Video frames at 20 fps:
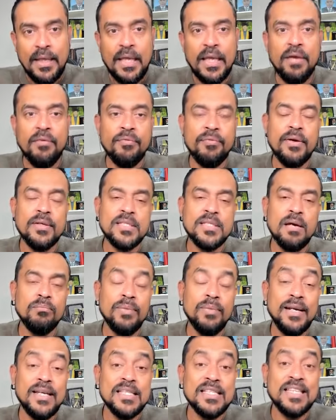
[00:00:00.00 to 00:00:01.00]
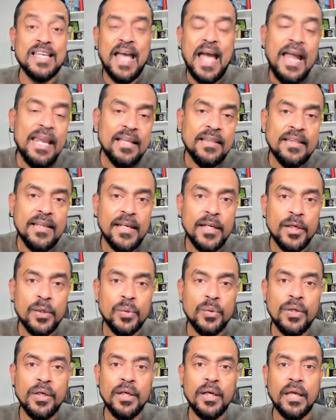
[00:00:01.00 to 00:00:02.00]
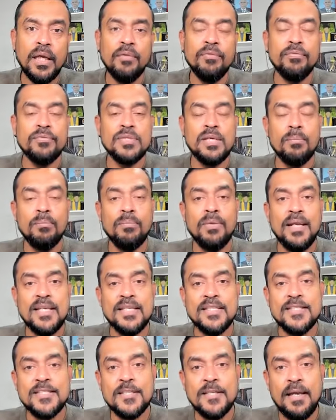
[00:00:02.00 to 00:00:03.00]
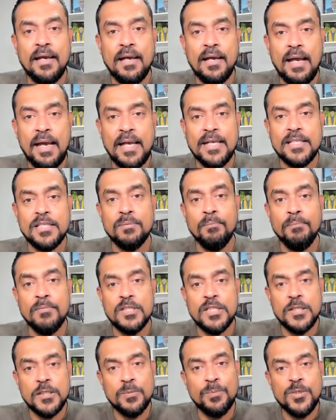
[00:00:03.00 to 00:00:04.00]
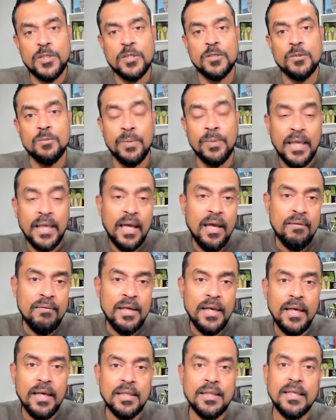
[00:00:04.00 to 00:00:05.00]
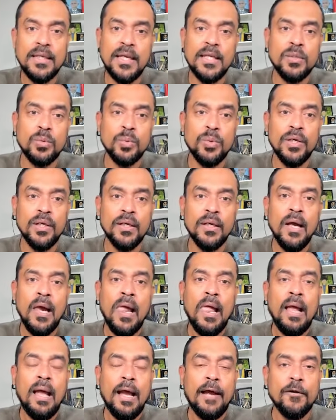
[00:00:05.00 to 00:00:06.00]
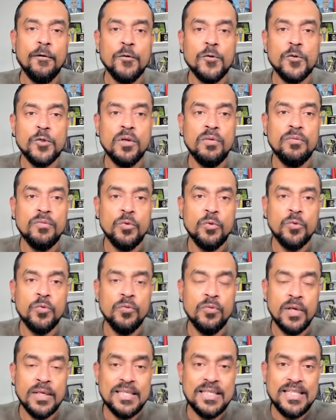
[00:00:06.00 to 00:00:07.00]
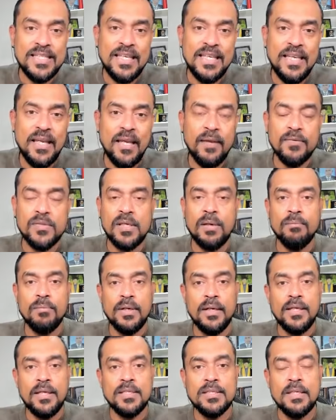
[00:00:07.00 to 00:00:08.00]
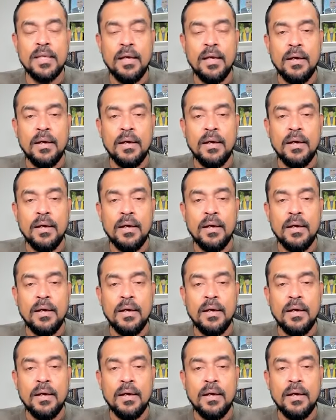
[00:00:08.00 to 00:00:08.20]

if somebody is scanning the network, if somebody has suspicious behavior in the network, and also if you want to see if somebody is